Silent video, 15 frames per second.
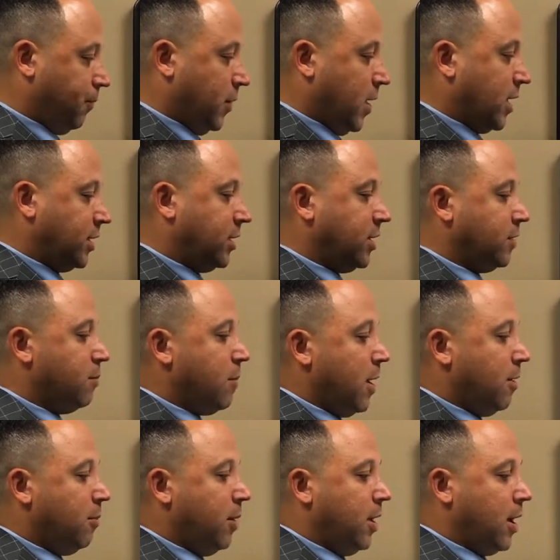Yes, this
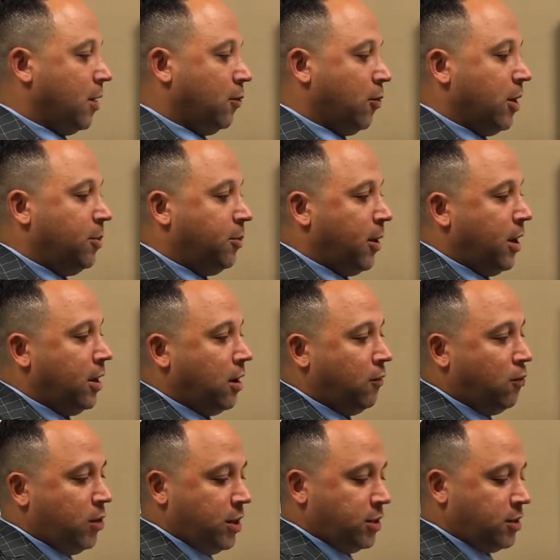may be a repeat
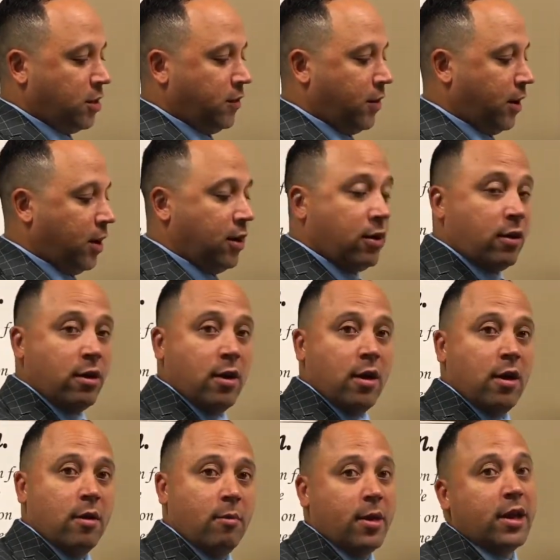of what is over here,
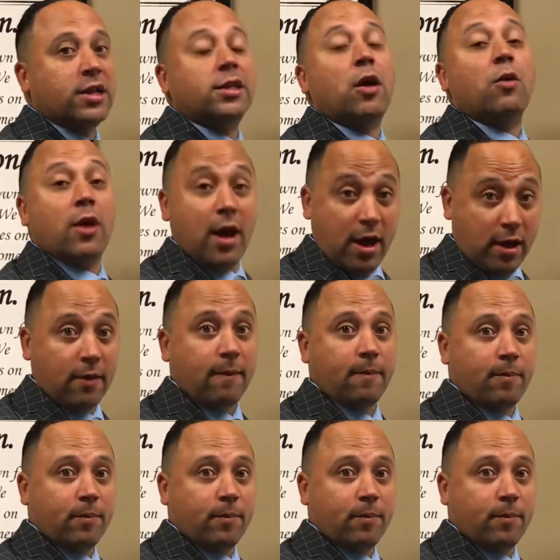but it's okay.